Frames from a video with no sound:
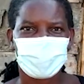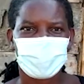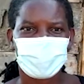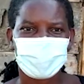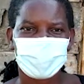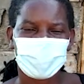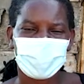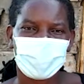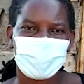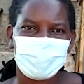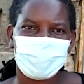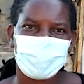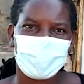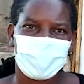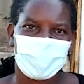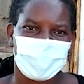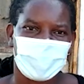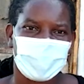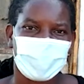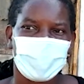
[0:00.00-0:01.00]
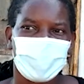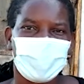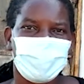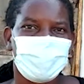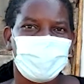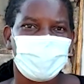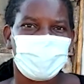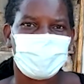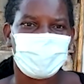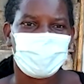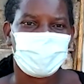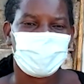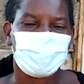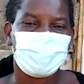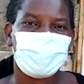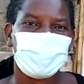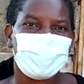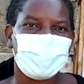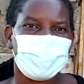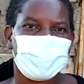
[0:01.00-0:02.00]
of the time, and my
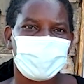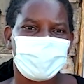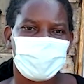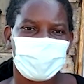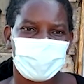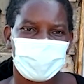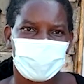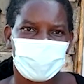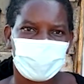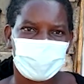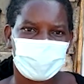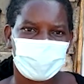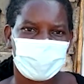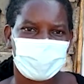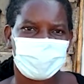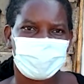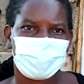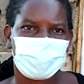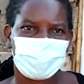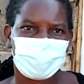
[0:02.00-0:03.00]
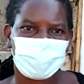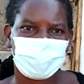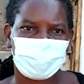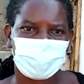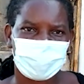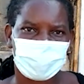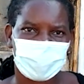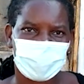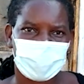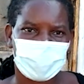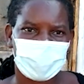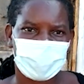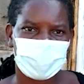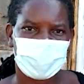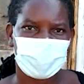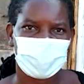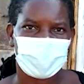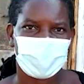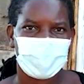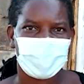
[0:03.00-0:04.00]
neighbor give me food to eat,
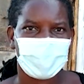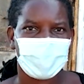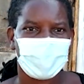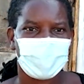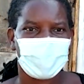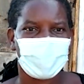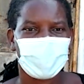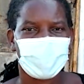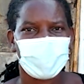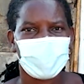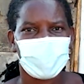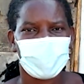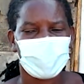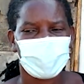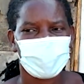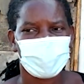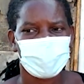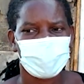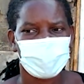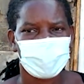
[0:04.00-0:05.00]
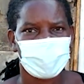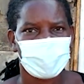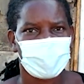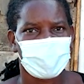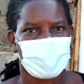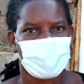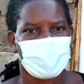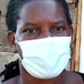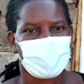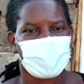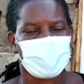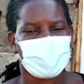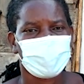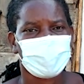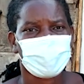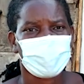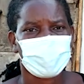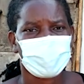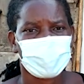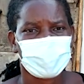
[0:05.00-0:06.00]
or if
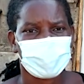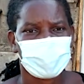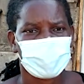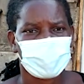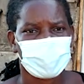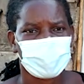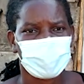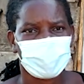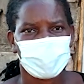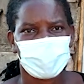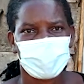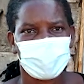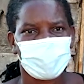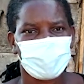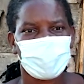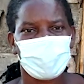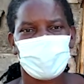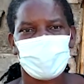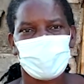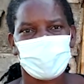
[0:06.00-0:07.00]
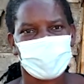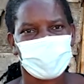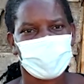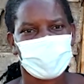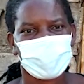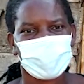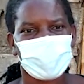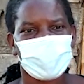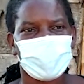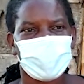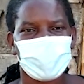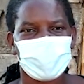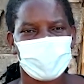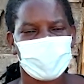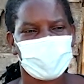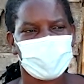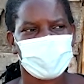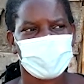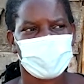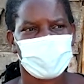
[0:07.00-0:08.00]
anything, we roast a can and
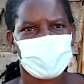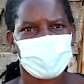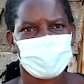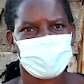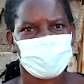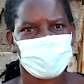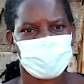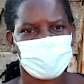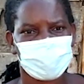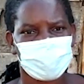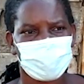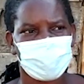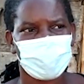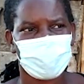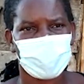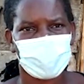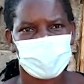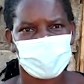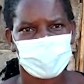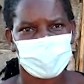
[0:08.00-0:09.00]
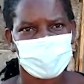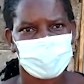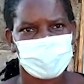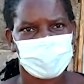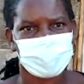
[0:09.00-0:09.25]
eat and drink some water.